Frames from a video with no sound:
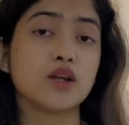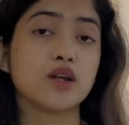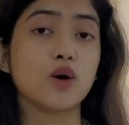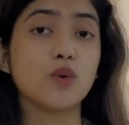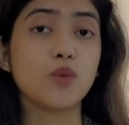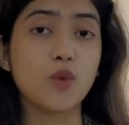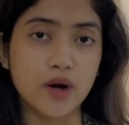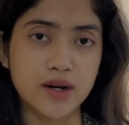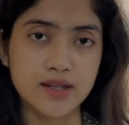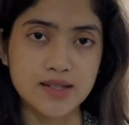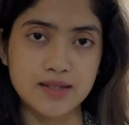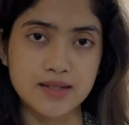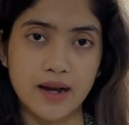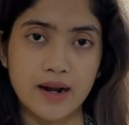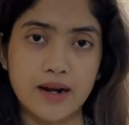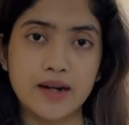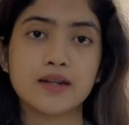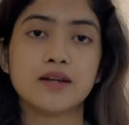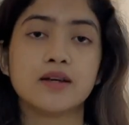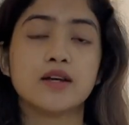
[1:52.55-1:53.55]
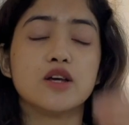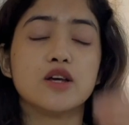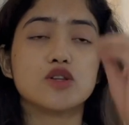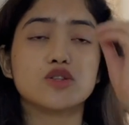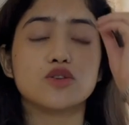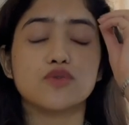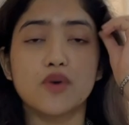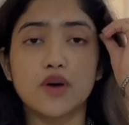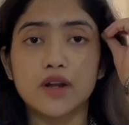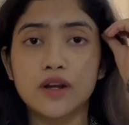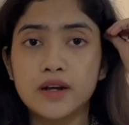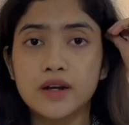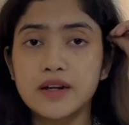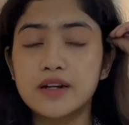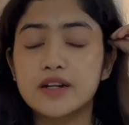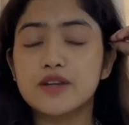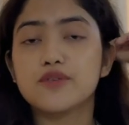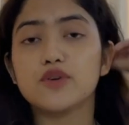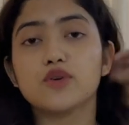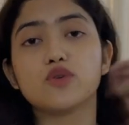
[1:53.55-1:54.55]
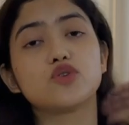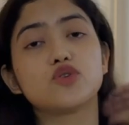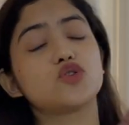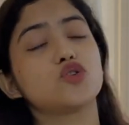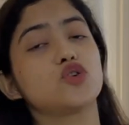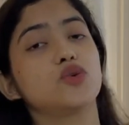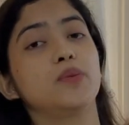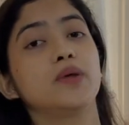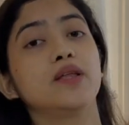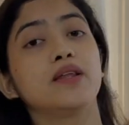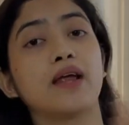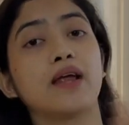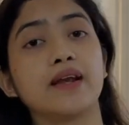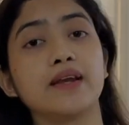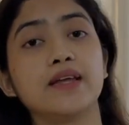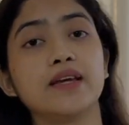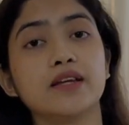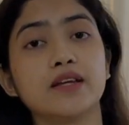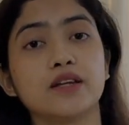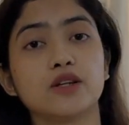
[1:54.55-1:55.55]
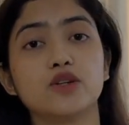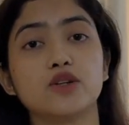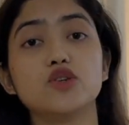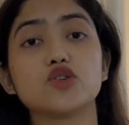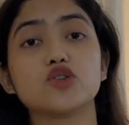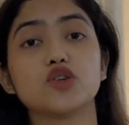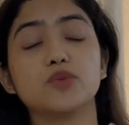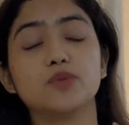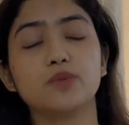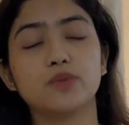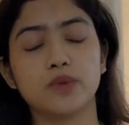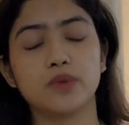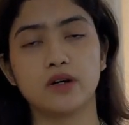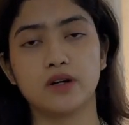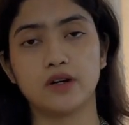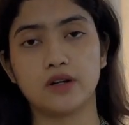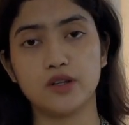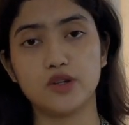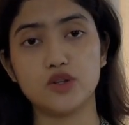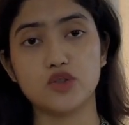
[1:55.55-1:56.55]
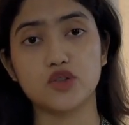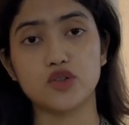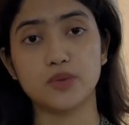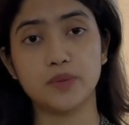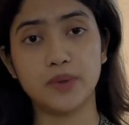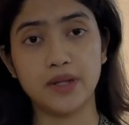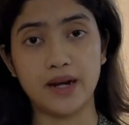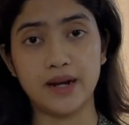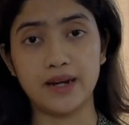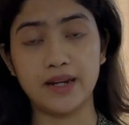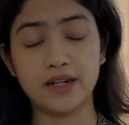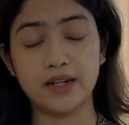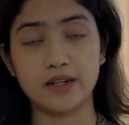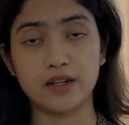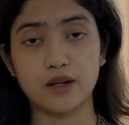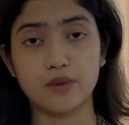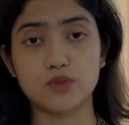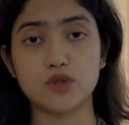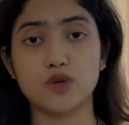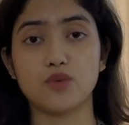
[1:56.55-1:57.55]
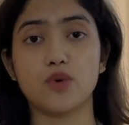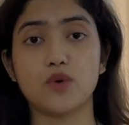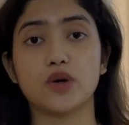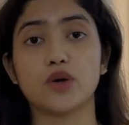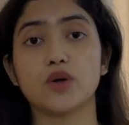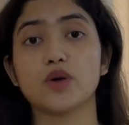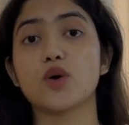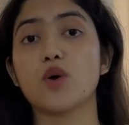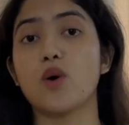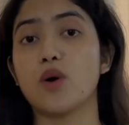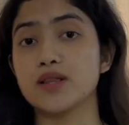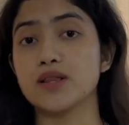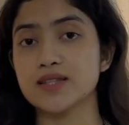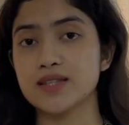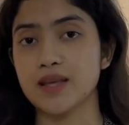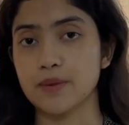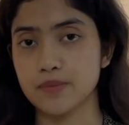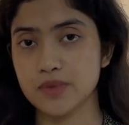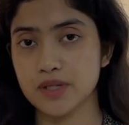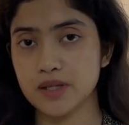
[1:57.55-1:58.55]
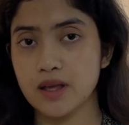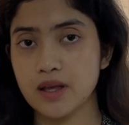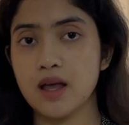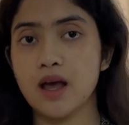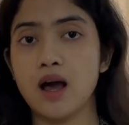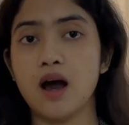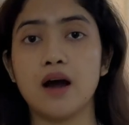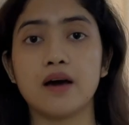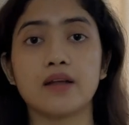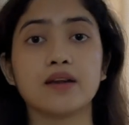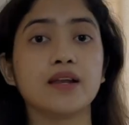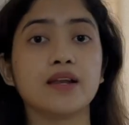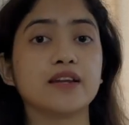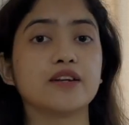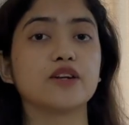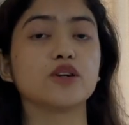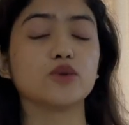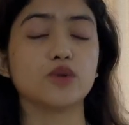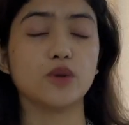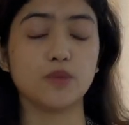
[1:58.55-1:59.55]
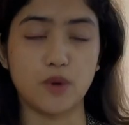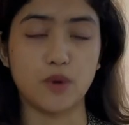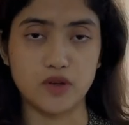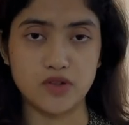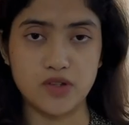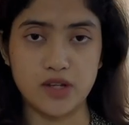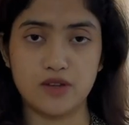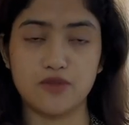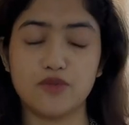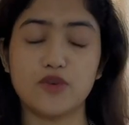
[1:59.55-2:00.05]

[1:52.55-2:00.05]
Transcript: Now what is that? So for an interview, you should be ready. You should be ready in terms of what all concepts are related to the project.